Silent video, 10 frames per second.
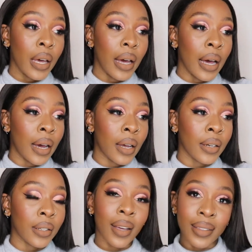
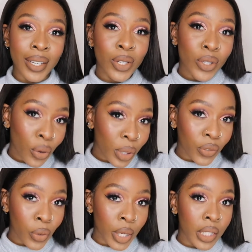And yeah, thank you so much
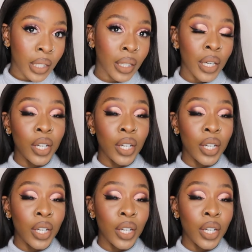for watching.